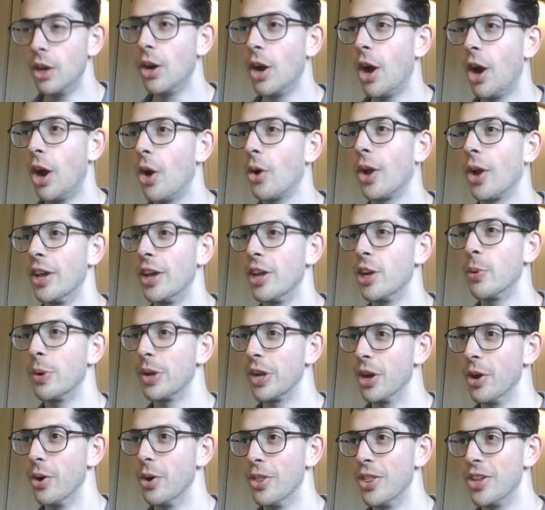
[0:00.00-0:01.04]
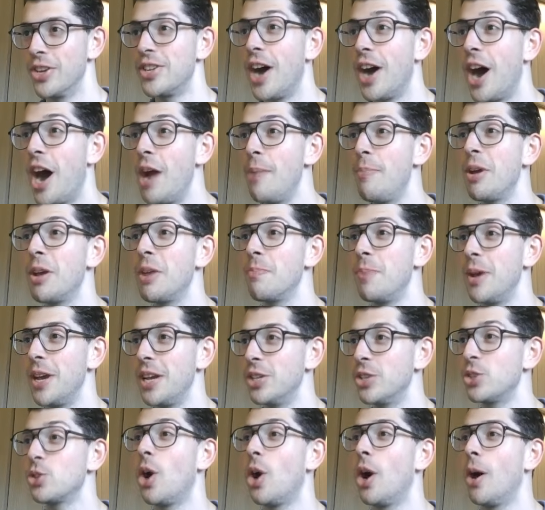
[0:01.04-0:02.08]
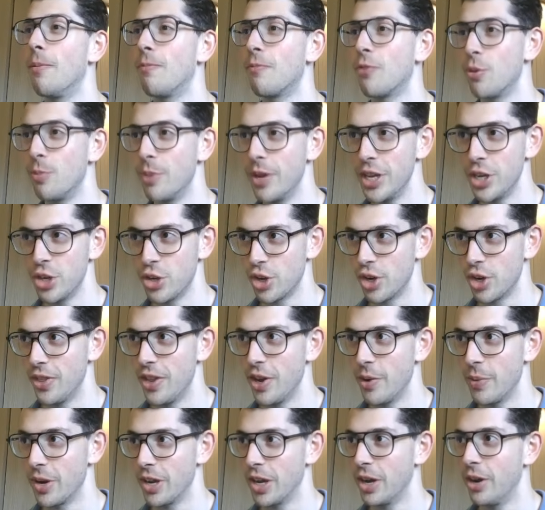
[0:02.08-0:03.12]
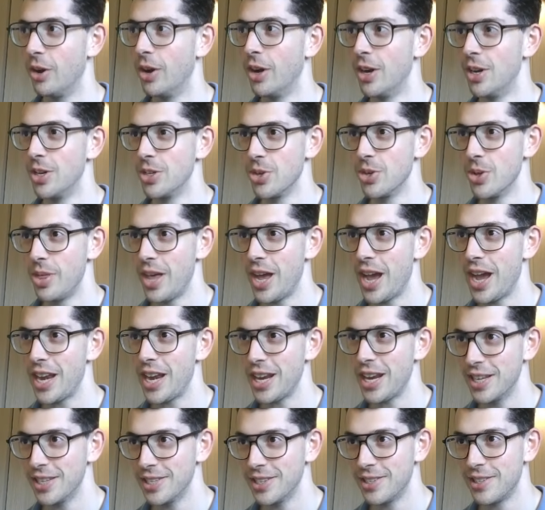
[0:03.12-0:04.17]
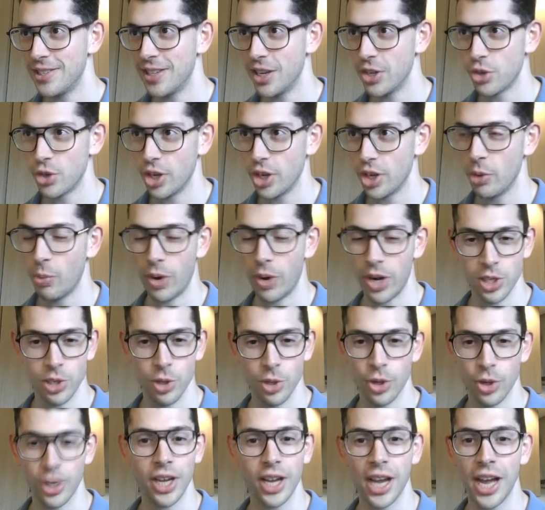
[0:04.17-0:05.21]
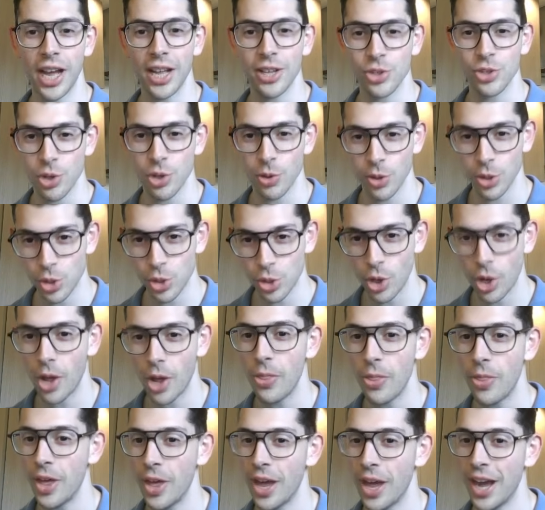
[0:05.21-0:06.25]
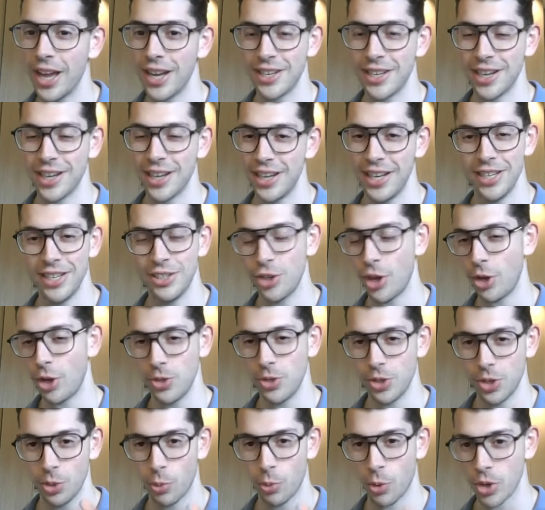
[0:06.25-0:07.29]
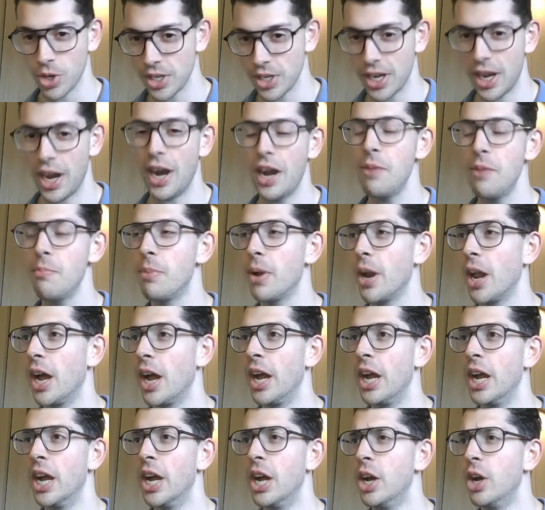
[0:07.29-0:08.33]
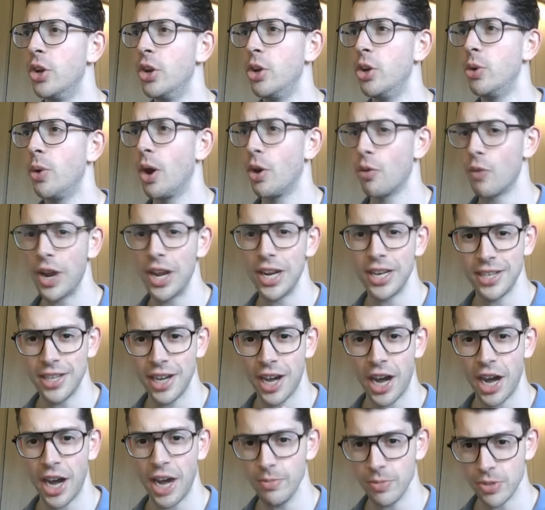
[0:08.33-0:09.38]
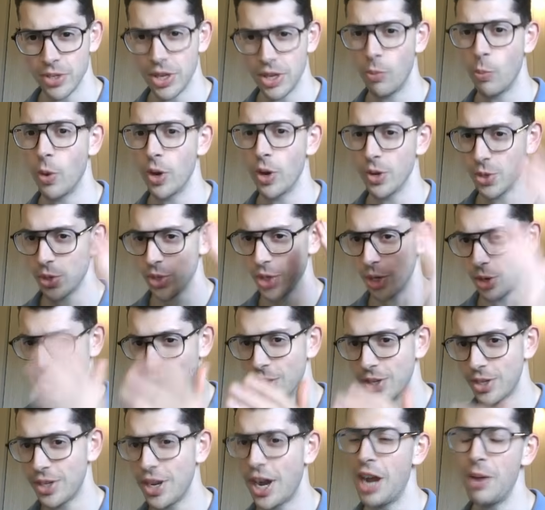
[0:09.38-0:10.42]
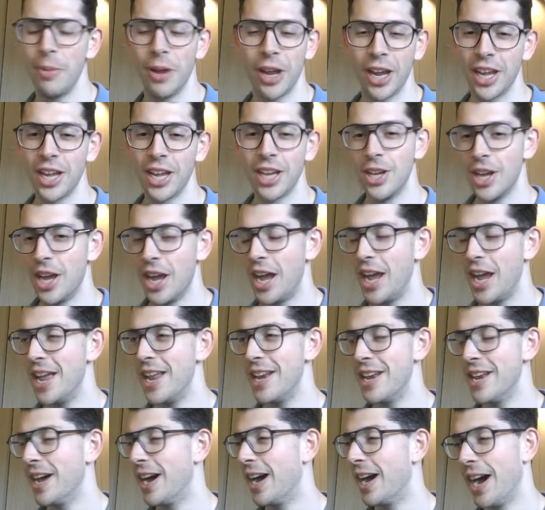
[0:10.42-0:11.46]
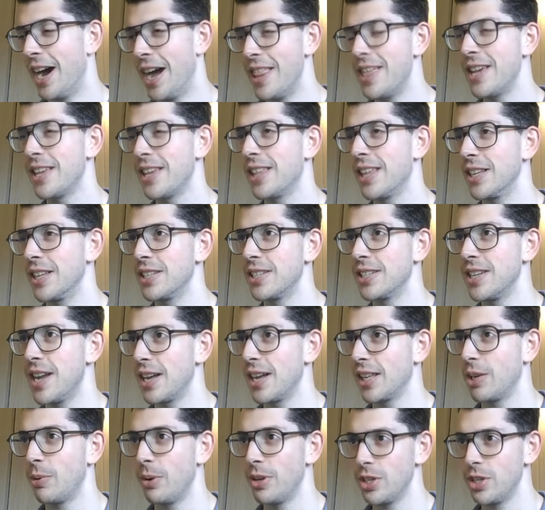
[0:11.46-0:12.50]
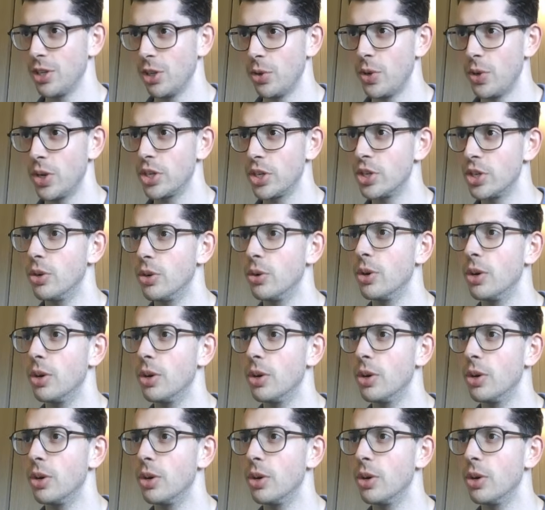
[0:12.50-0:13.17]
Okay, here we go. The timing-based confirmation. There we go. So that is essentially what he's looking at. So it's not that he's not using the word time, but I knew I read time somewhere. So timing. And I think that's exactly what he's alluding to.